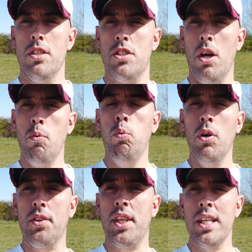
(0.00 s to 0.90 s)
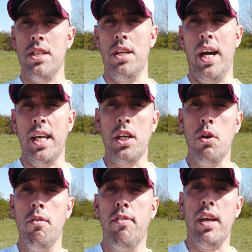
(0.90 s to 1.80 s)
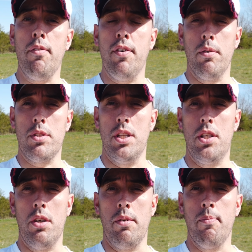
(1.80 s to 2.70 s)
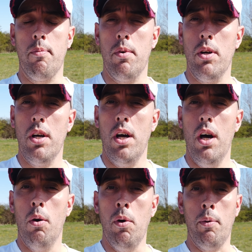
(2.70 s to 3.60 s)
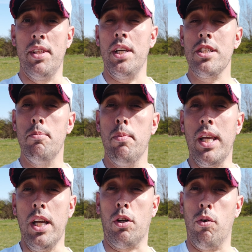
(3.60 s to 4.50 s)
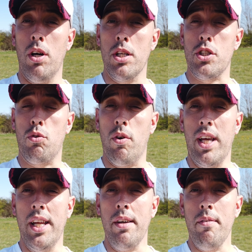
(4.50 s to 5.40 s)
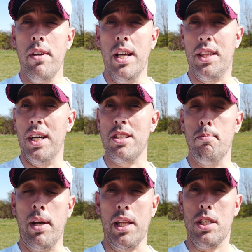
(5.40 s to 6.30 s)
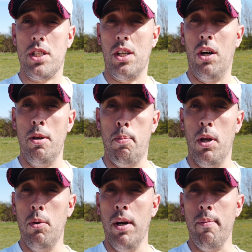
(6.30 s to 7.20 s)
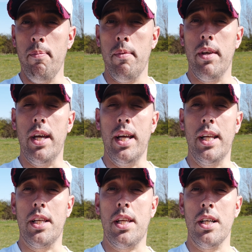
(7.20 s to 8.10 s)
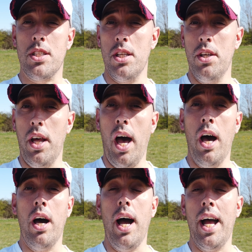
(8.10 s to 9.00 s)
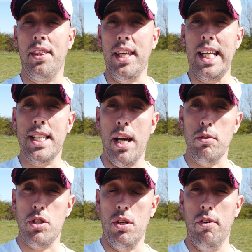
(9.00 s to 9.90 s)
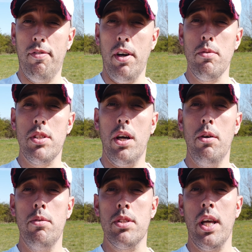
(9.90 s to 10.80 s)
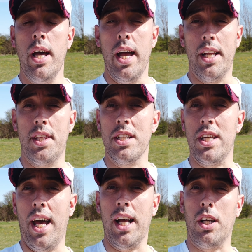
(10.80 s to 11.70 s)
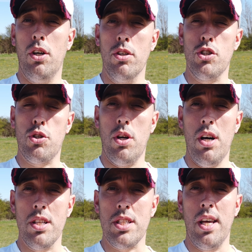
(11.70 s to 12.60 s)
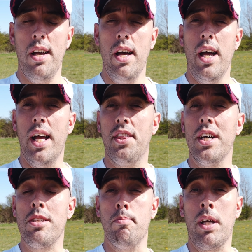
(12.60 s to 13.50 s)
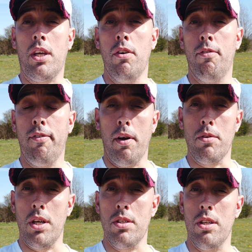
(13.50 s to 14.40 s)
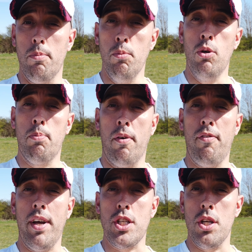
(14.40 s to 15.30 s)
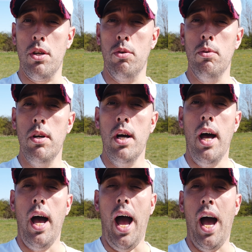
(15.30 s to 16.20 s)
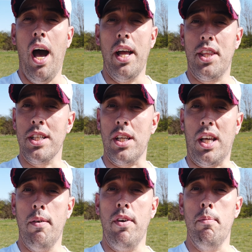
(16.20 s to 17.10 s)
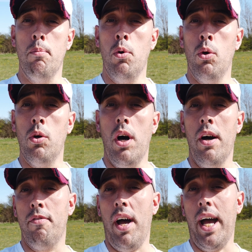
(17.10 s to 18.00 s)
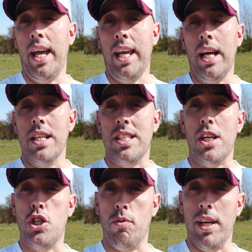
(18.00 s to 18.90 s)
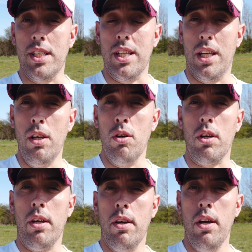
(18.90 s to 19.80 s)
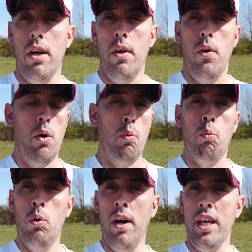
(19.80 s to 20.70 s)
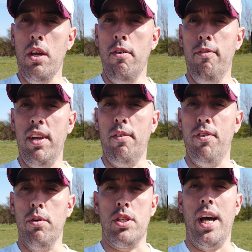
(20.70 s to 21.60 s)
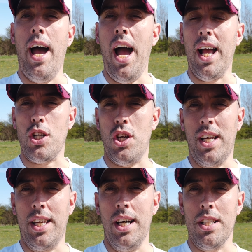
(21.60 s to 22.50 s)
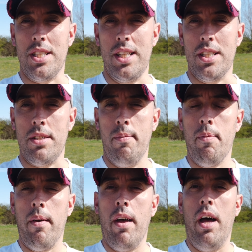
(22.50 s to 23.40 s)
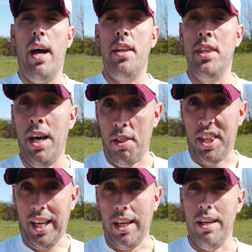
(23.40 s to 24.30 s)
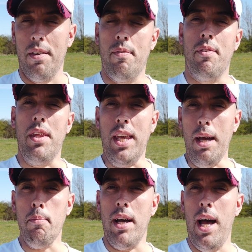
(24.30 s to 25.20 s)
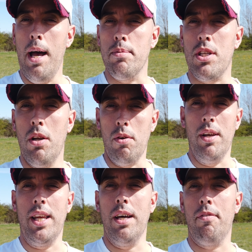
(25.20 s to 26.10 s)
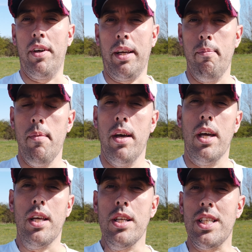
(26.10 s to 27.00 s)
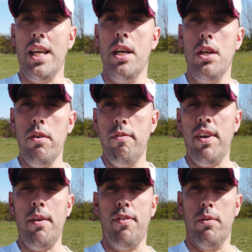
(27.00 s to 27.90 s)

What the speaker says: So what doesn't a UV filter do? Well, it doesn't make your grass greener, it doesn't make the sky bluer, it doesn't add detail to your photos, it doesn't add contrast, it doesn't make your photos look more professional, it doesn't give it more of a saturated look. What a UV filter actually does is nothing. Yep, absolutely nothing. You see, a UV